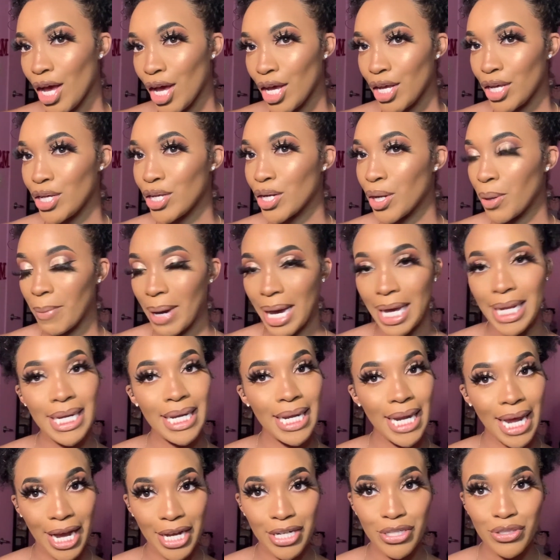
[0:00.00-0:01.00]
you know, my
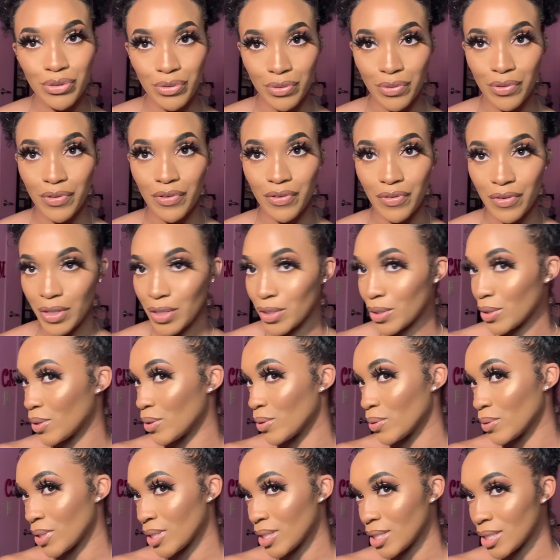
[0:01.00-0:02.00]
natural
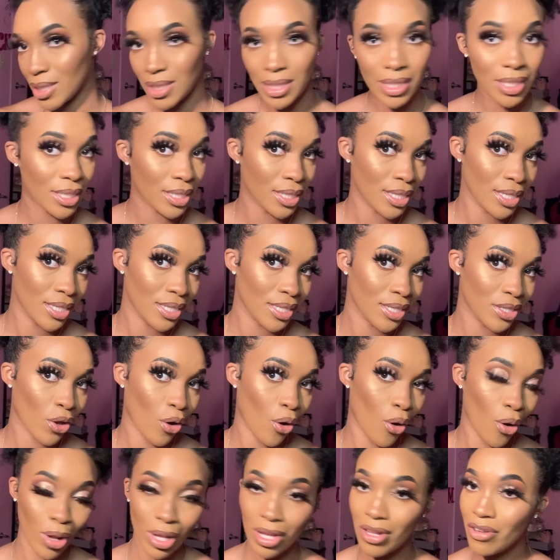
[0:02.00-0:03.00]
fro. This is
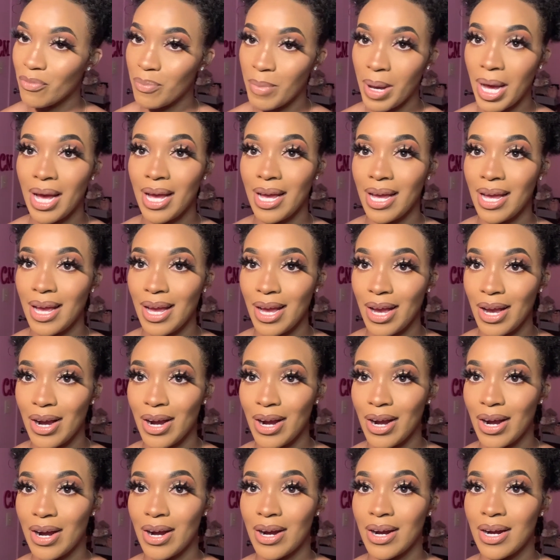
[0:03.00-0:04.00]
all of my
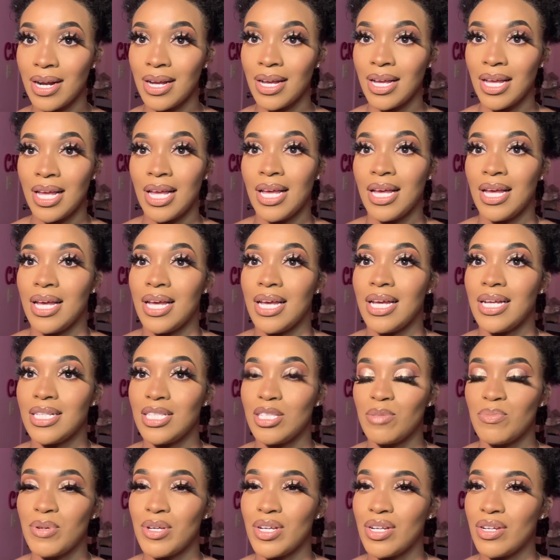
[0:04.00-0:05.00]
hair.
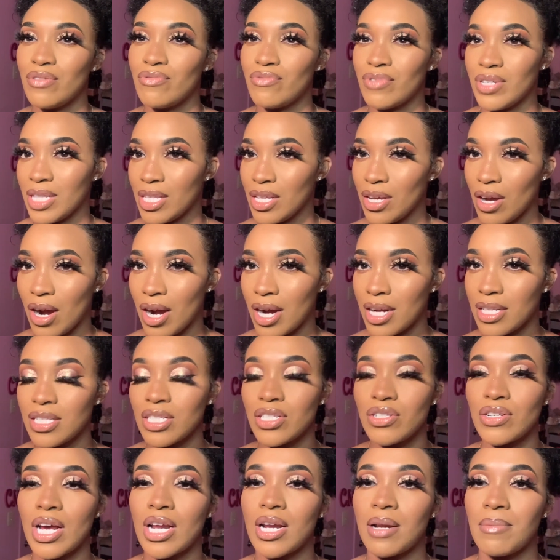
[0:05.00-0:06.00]
It's been really hard to
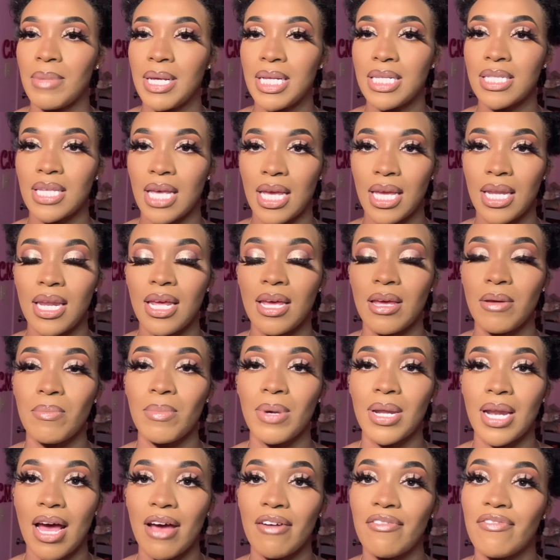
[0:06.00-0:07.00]
try to maintain it,
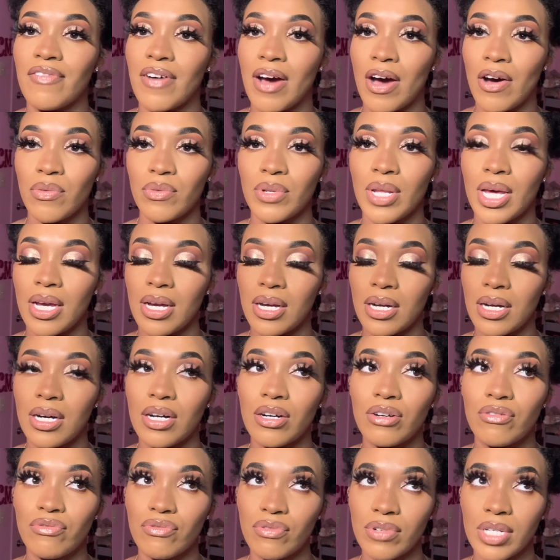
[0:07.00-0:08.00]
but I found like
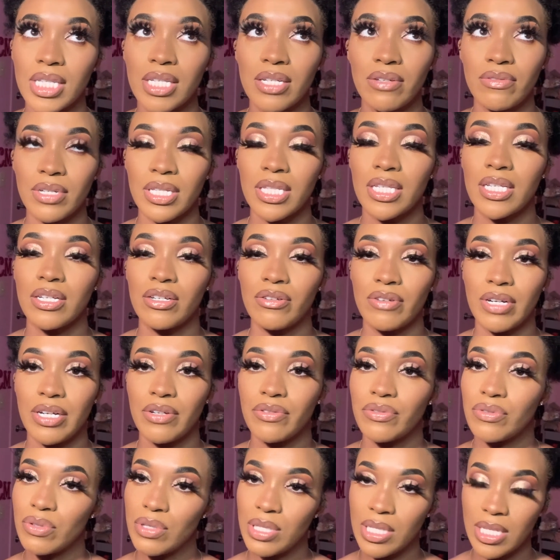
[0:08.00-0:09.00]
a really great
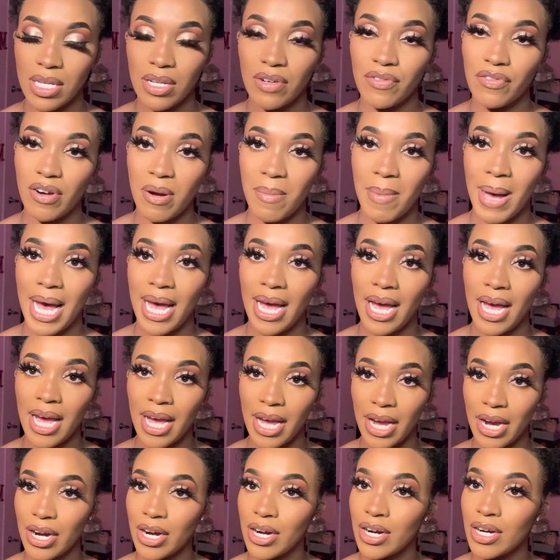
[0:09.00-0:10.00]
routine for my
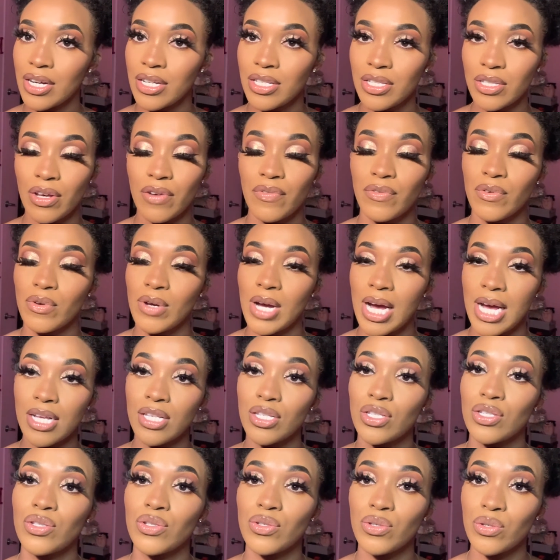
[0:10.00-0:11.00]
hair. So if you guys
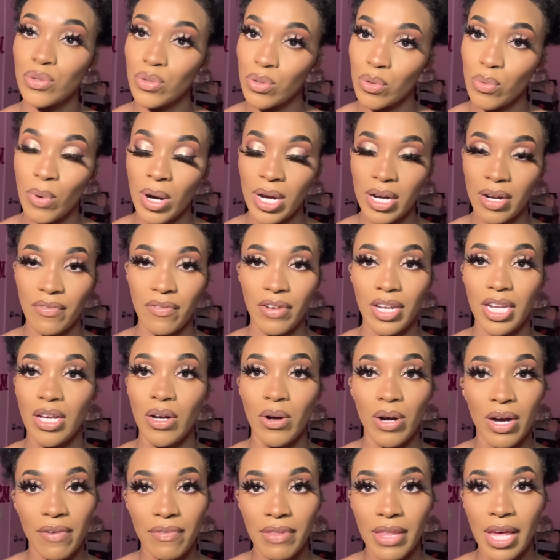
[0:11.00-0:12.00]
do want a video
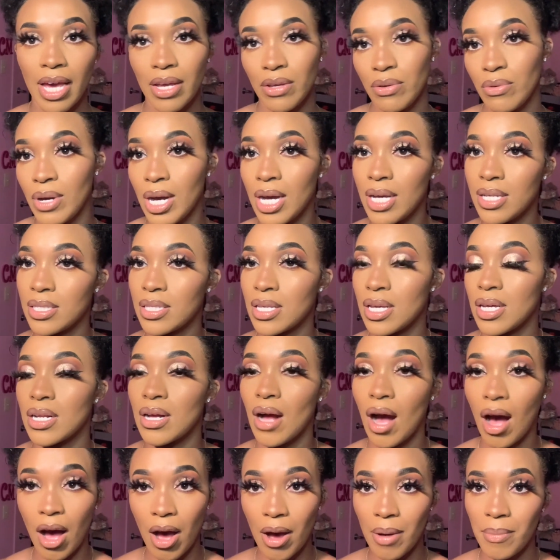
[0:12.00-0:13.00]
of that, you guys can
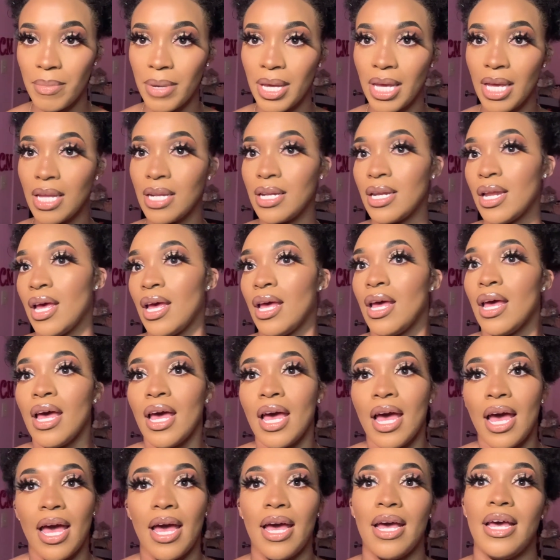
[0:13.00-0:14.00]
comment
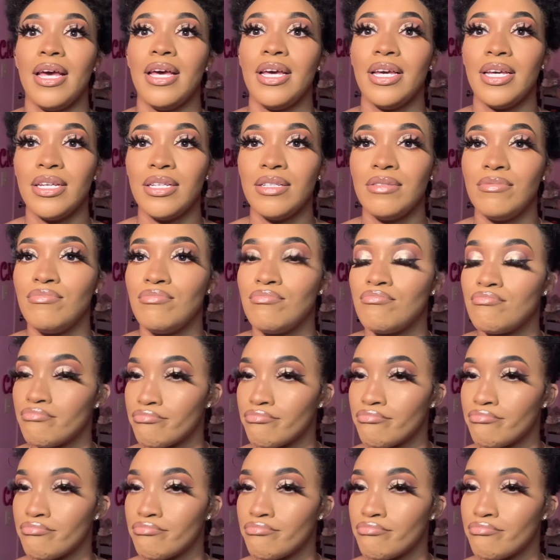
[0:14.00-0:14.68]
and